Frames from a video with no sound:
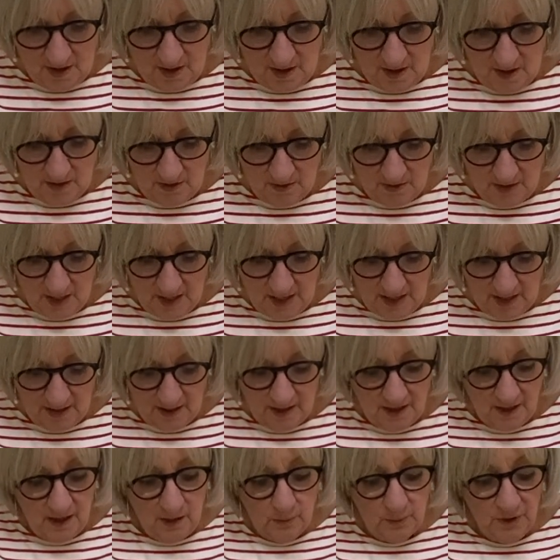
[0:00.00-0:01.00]
Okay,
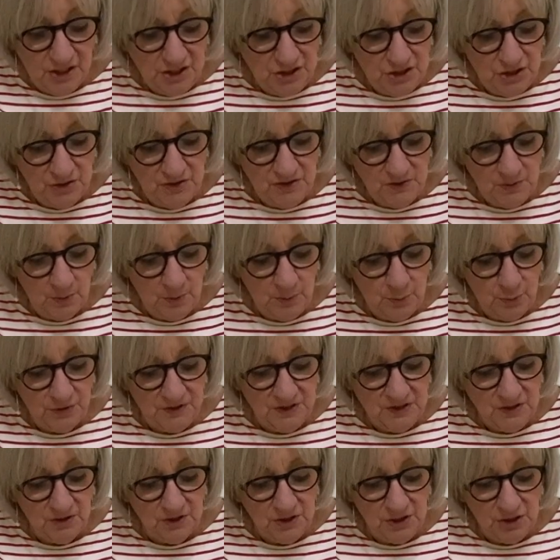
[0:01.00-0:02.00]
we can choose when we put
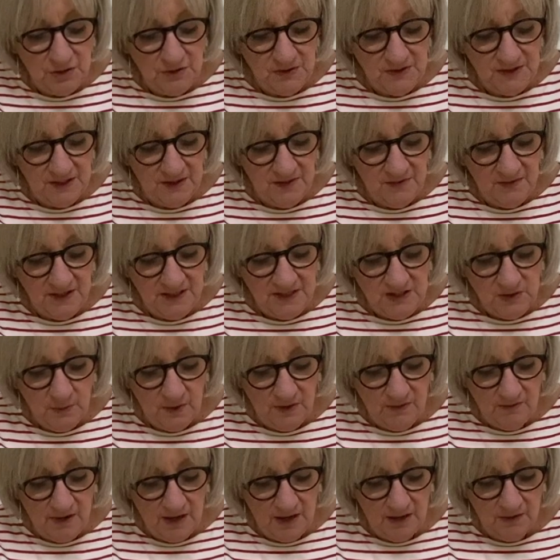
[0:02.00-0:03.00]
this on to use it this
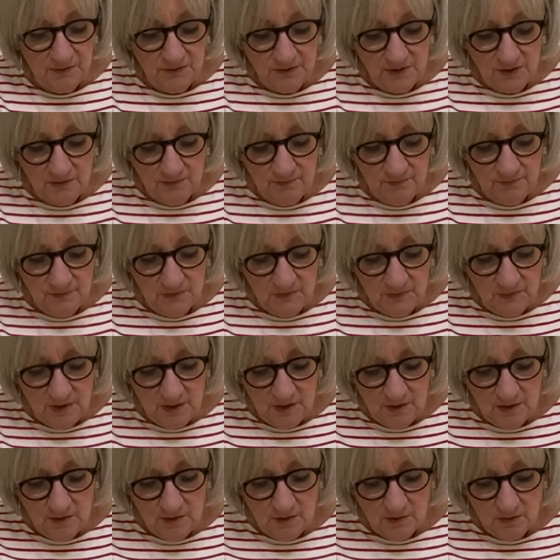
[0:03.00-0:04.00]
way round
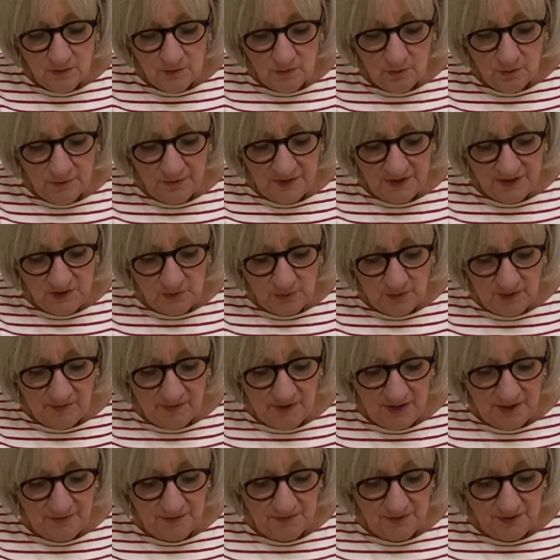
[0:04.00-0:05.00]
or this way
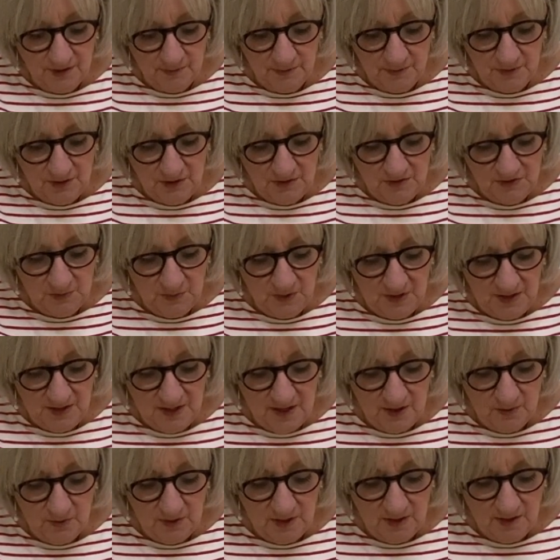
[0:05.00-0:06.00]
around. I'm going to use mine
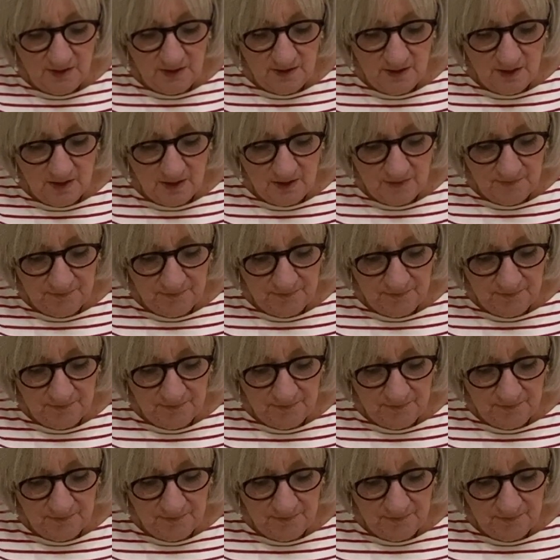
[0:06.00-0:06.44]
that way, I think.